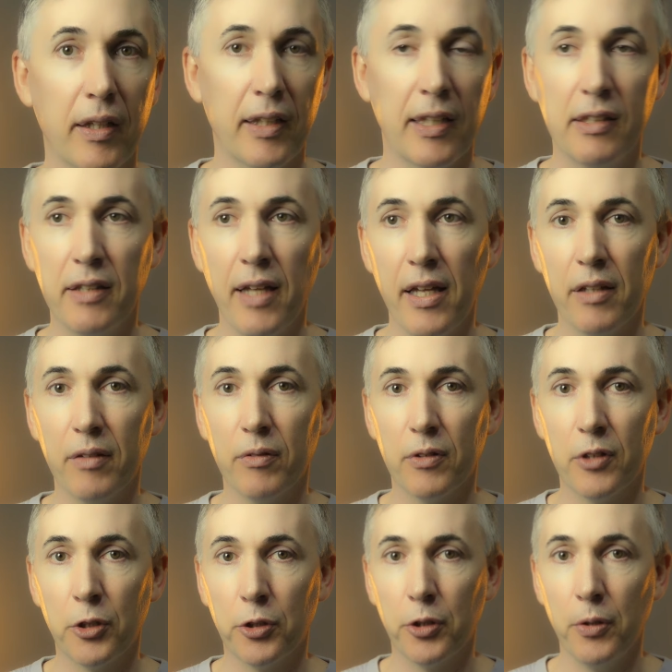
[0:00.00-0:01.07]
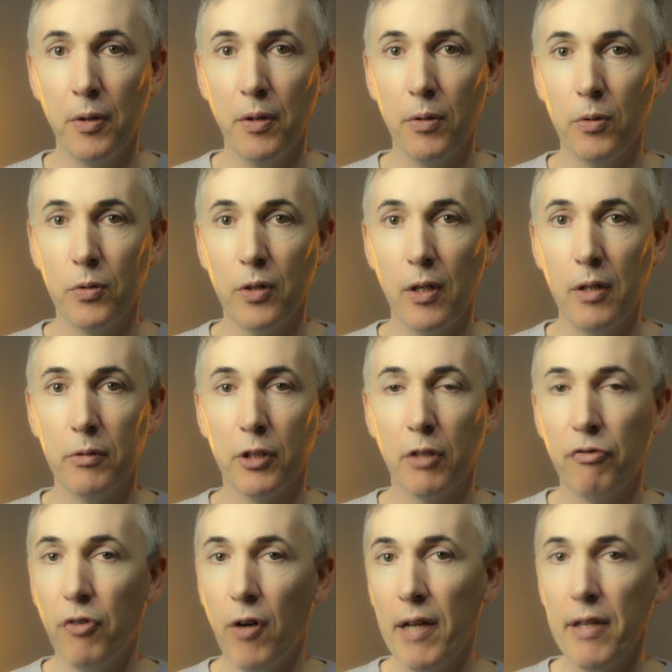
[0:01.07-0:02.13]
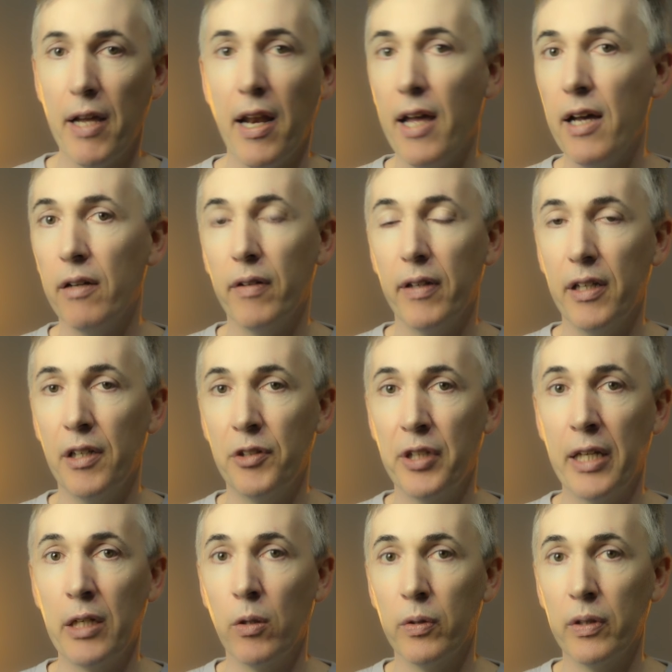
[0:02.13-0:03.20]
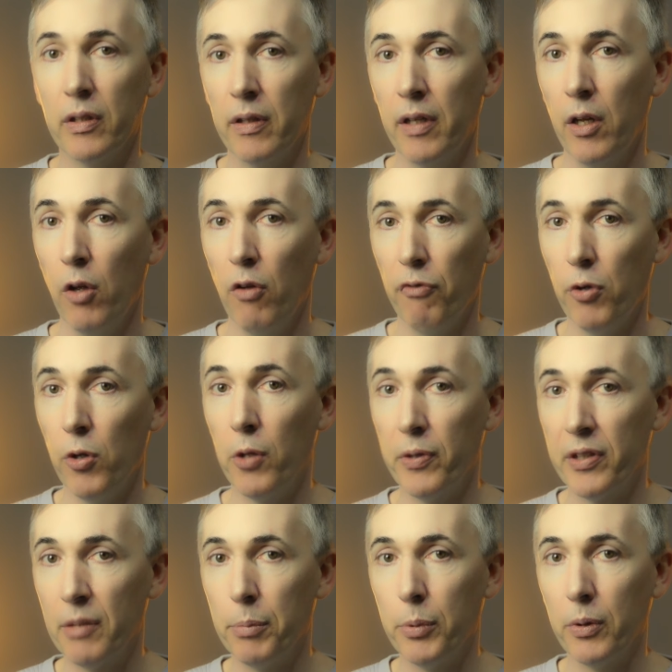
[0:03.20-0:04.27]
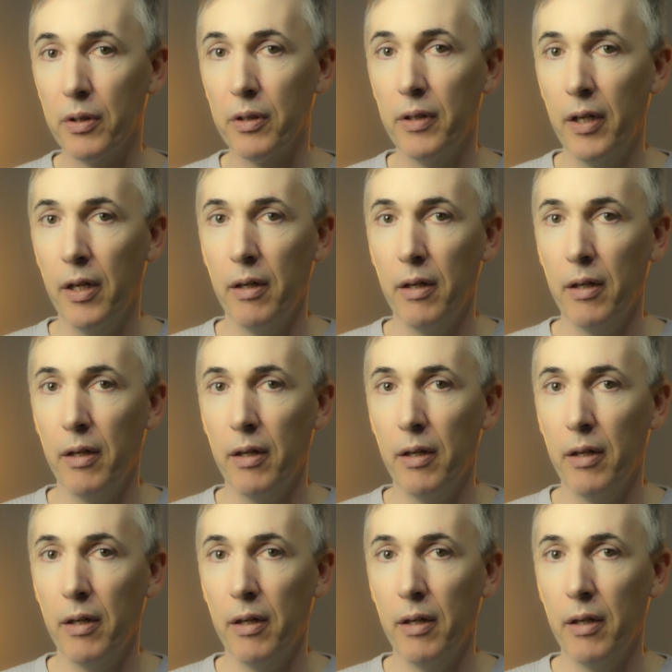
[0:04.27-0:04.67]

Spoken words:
Is that the truth or not? You find that out as you get on further in the book.